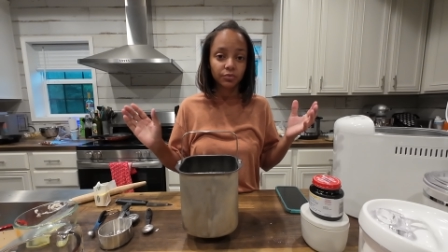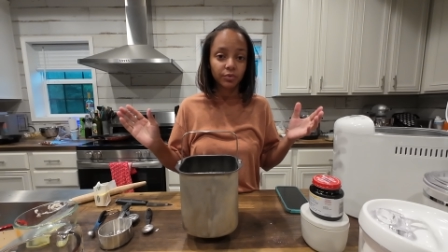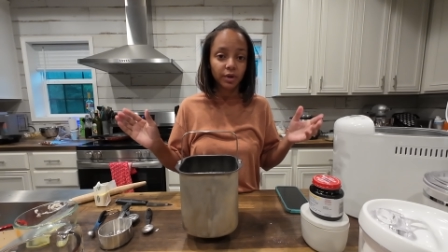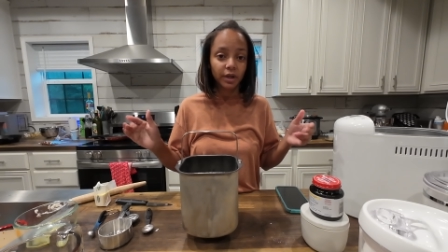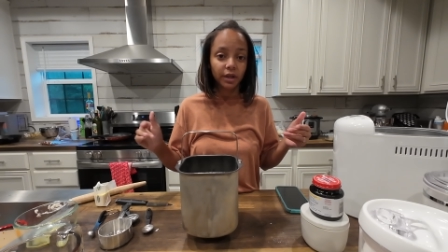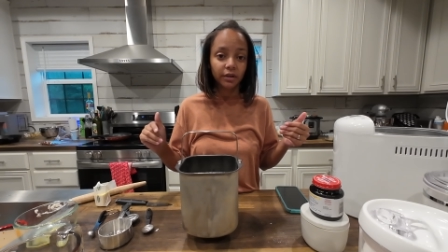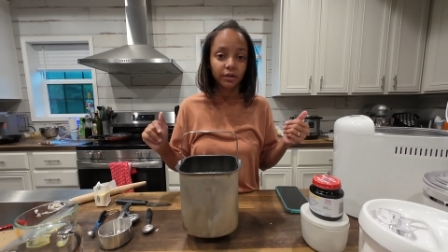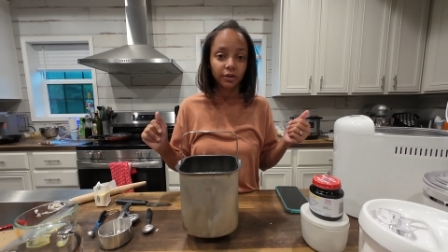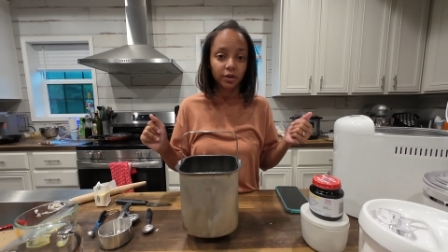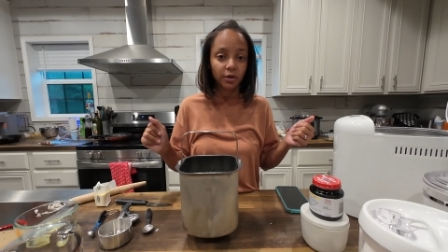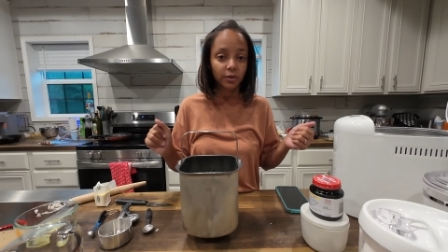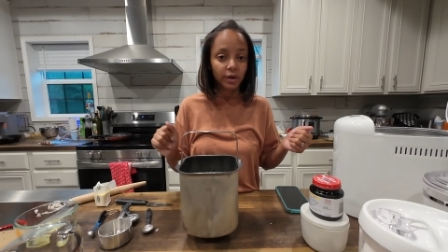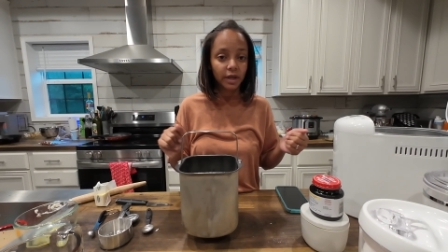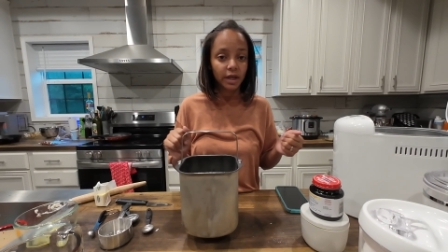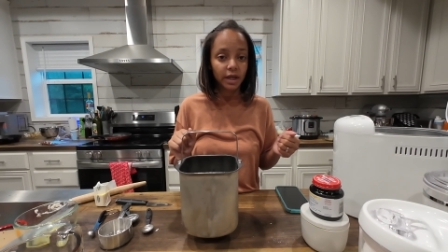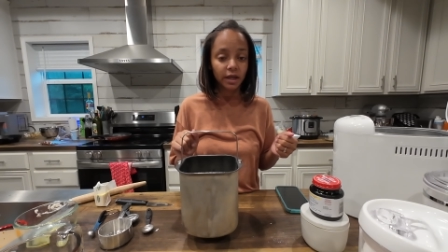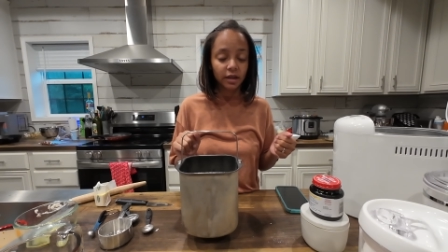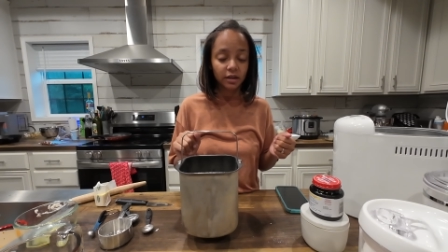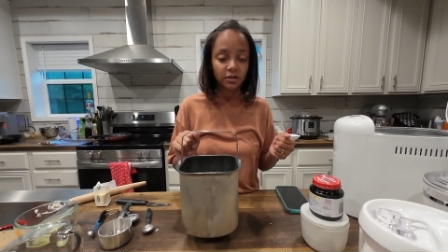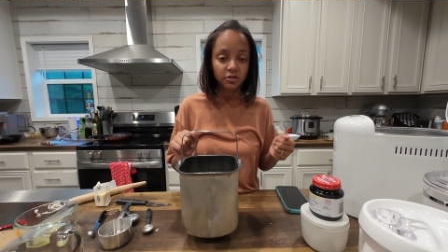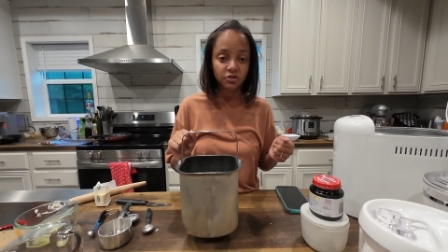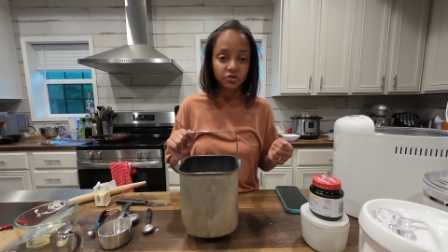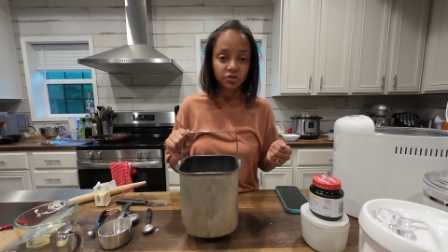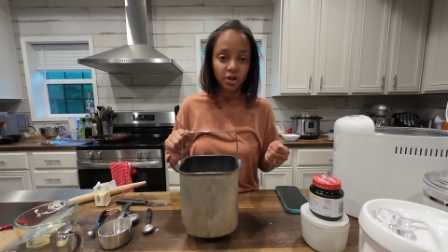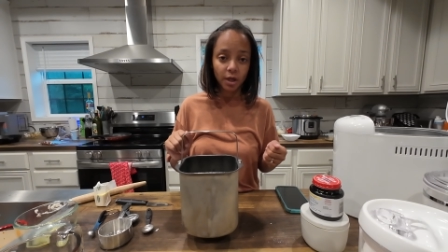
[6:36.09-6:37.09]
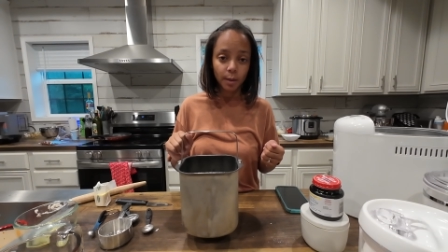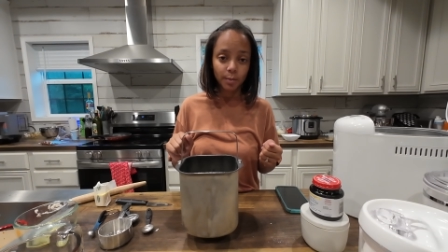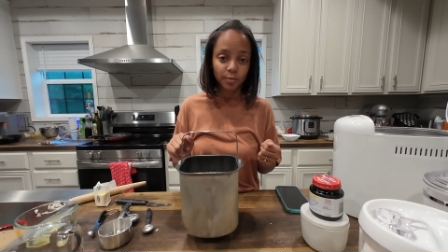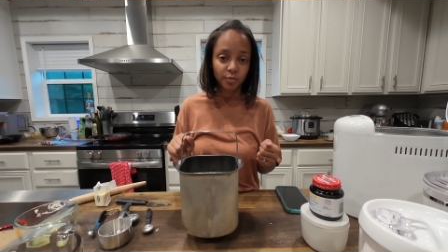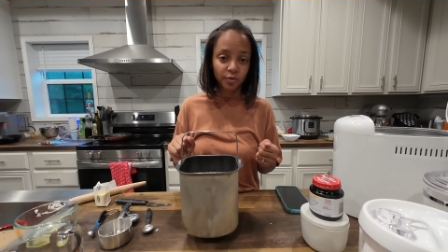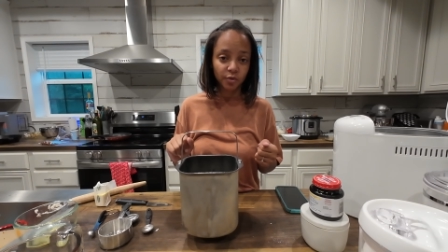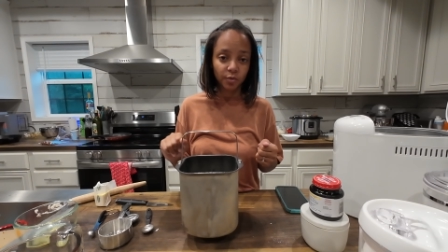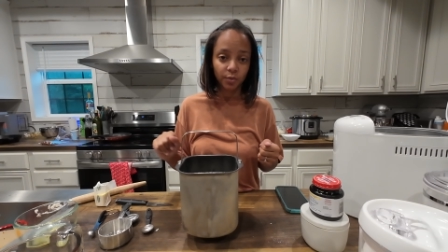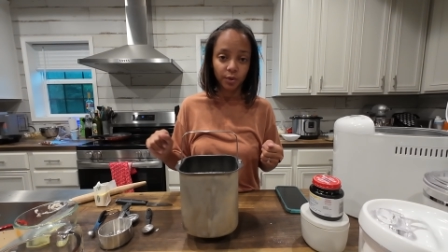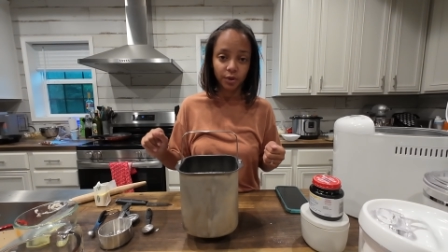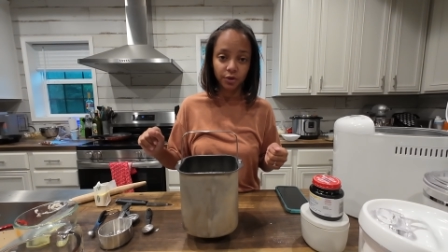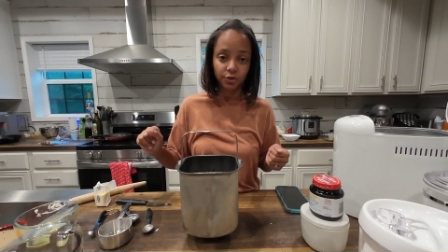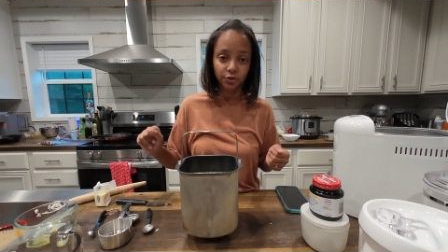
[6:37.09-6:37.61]
ready to go ahead and shape
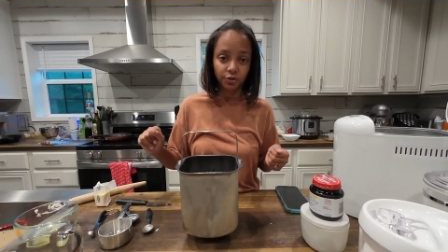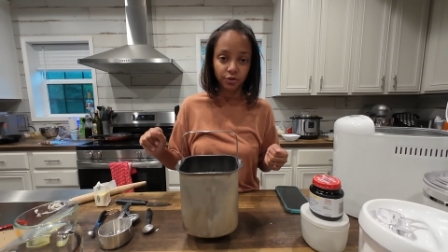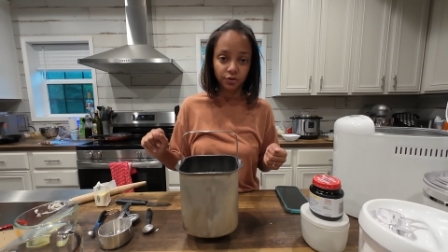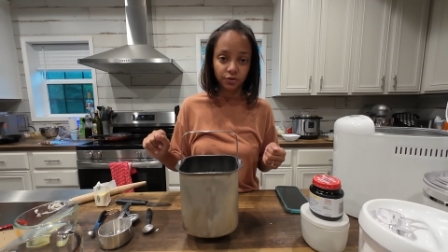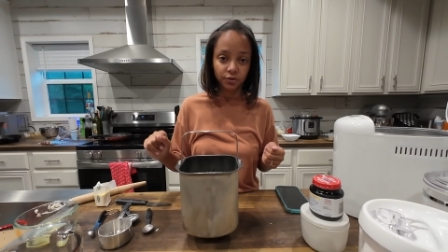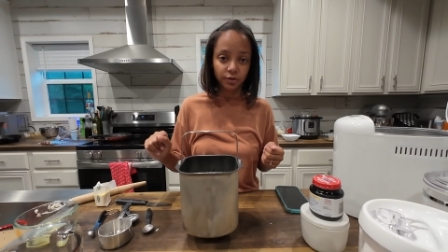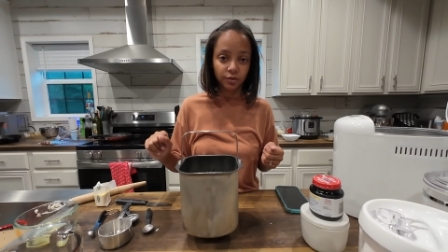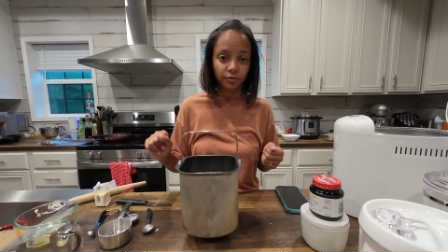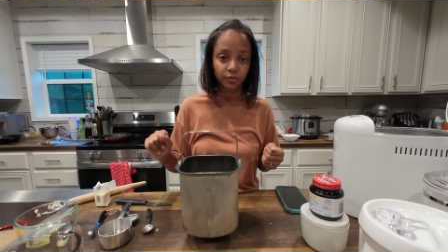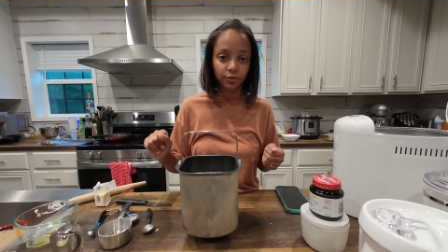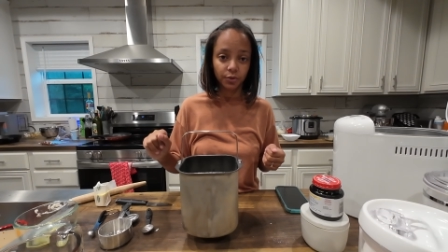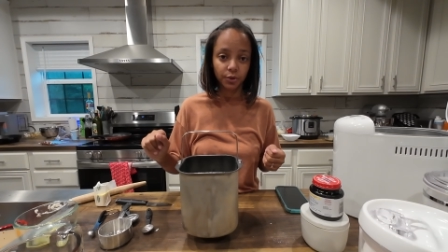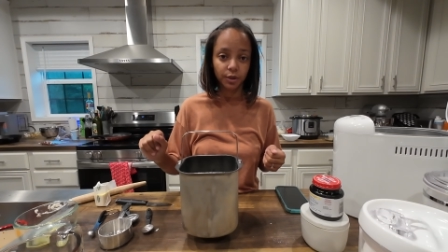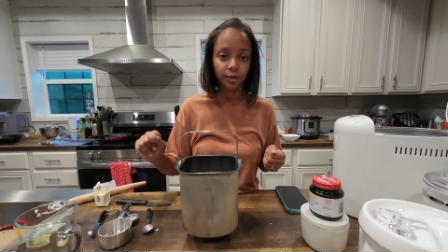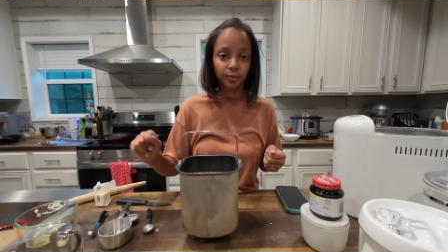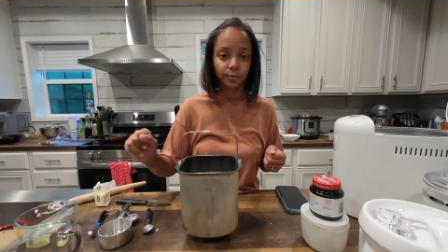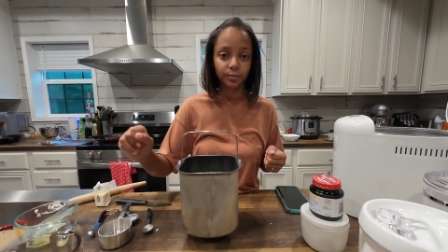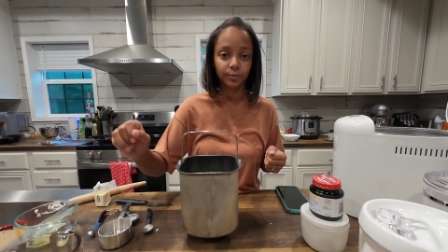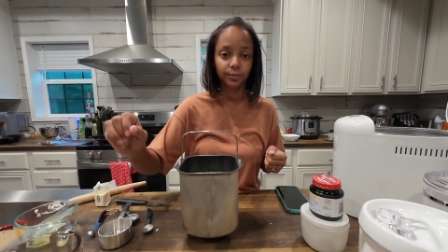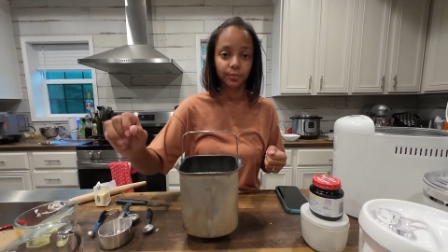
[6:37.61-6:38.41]
for what you're using it for.